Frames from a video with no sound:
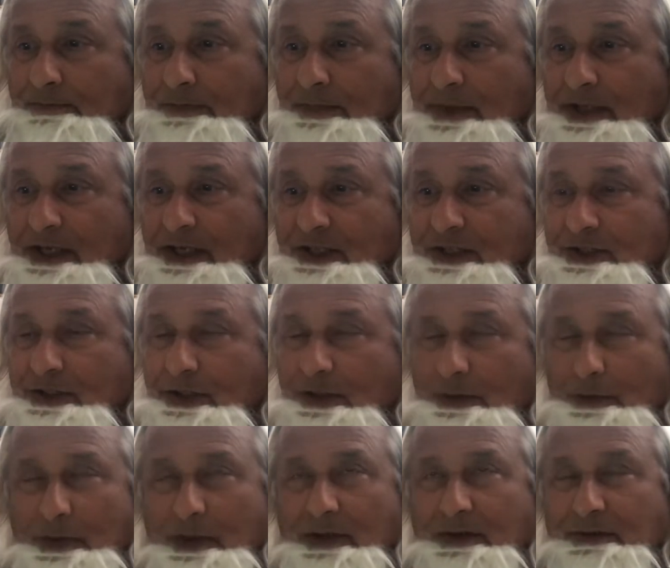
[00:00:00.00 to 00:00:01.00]
these two
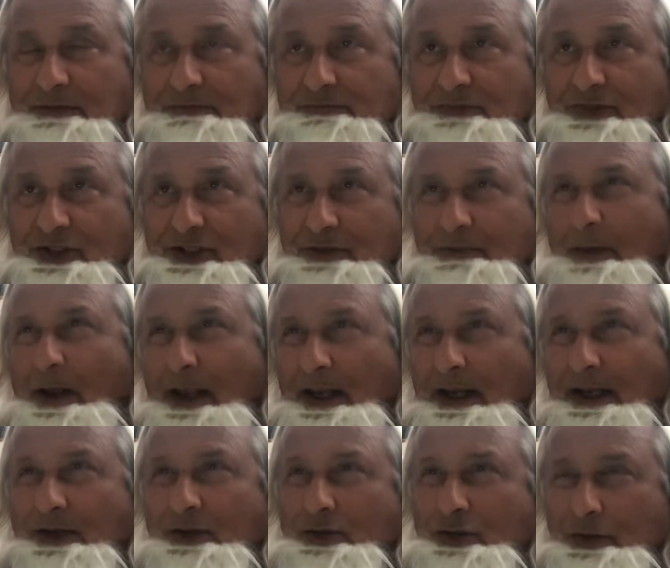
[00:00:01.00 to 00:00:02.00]
were
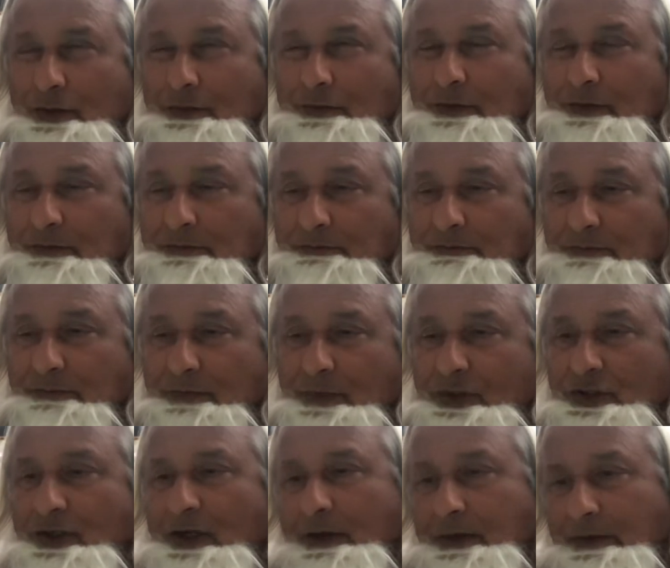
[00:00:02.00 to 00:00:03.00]
smiling children, which
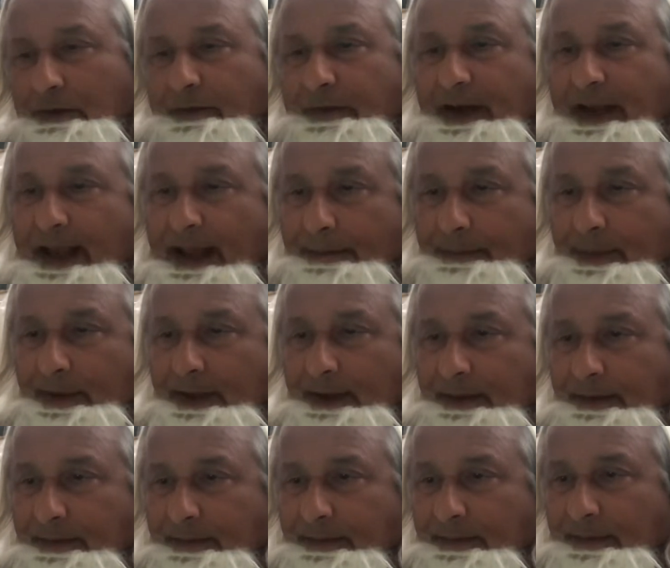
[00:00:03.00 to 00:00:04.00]
showed they were very happy.
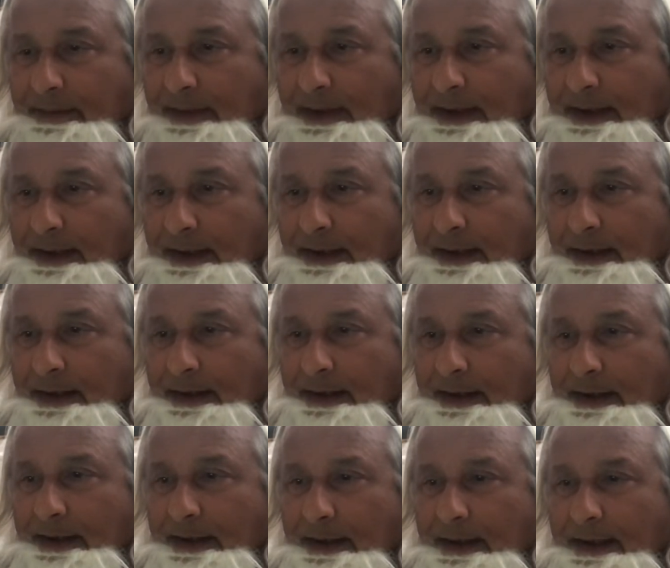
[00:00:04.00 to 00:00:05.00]

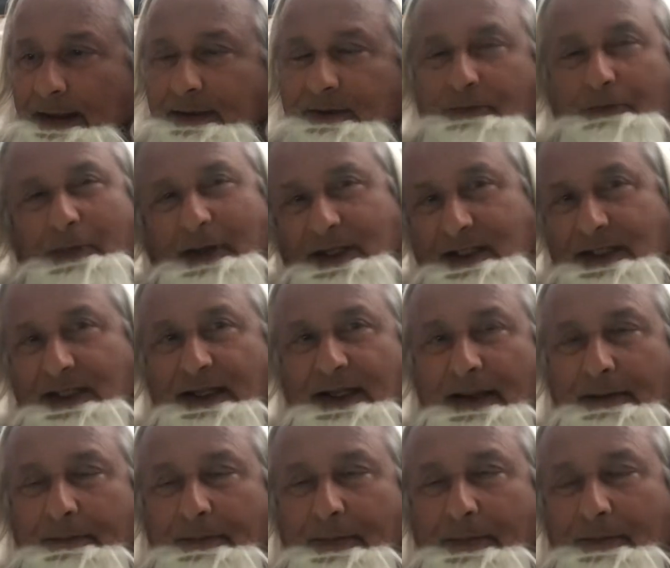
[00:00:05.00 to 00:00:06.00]
And meeting
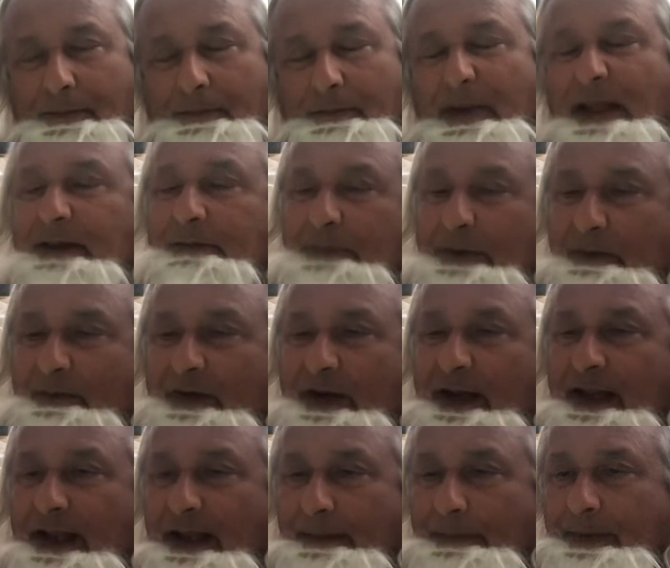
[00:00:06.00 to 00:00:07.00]
them made me
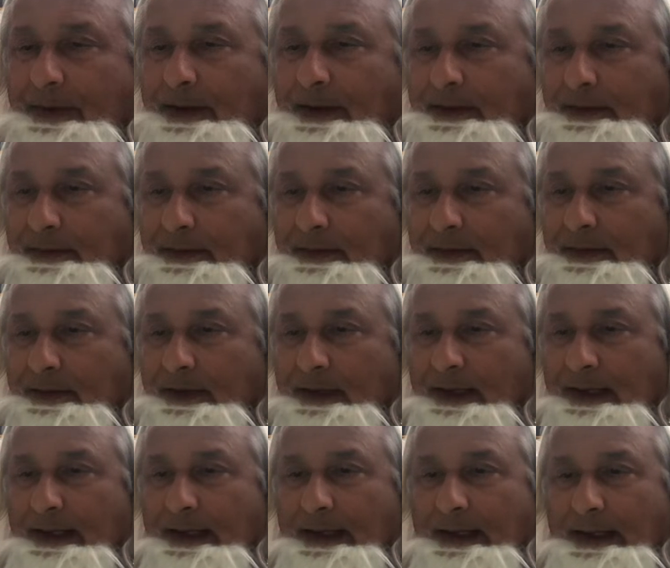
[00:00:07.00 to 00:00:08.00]
very happy.
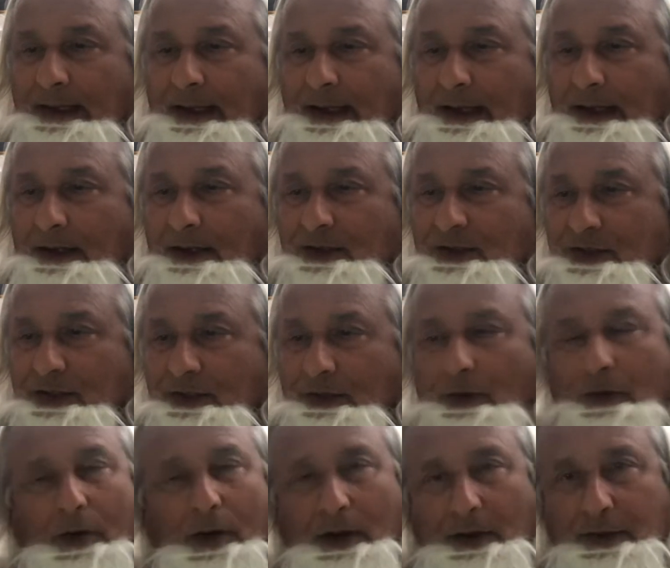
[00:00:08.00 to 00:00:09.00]
And I said,
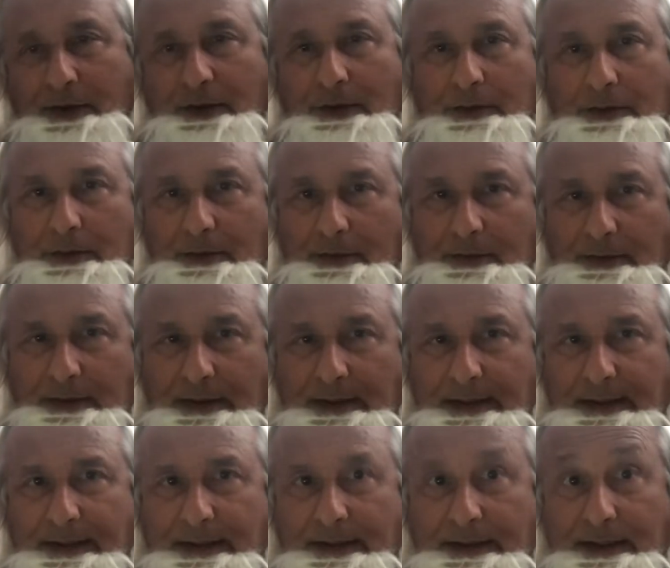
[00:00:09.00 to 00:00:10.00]
who are you?
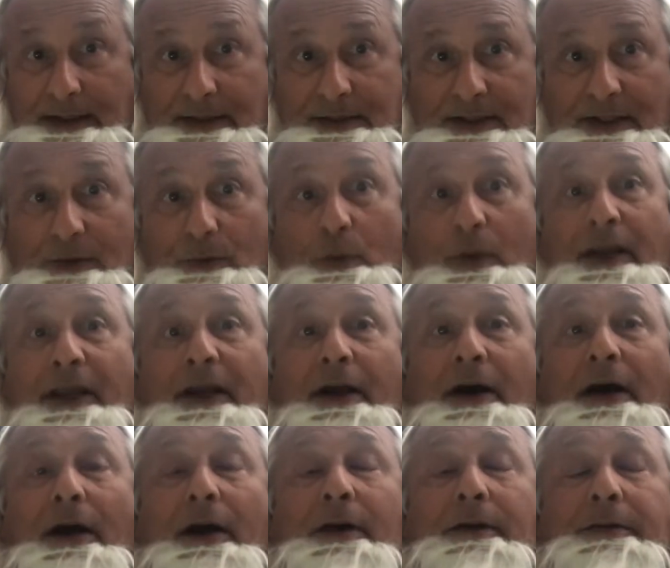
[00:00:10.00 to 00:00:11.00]
And they said, we
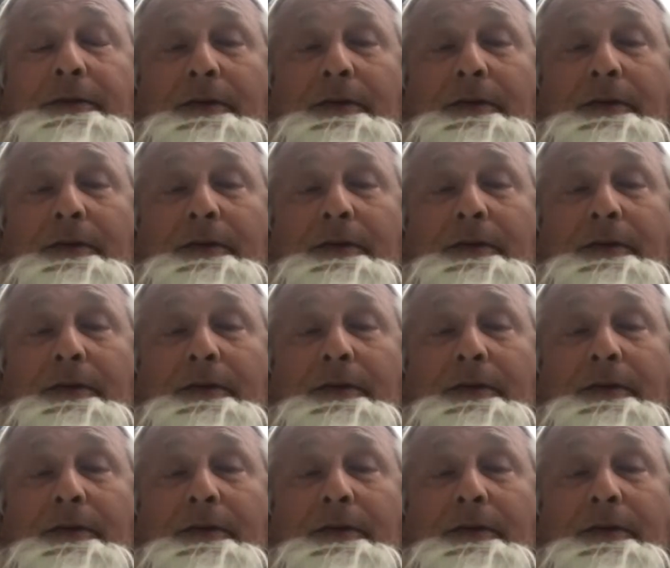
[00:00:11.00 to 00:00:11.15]
are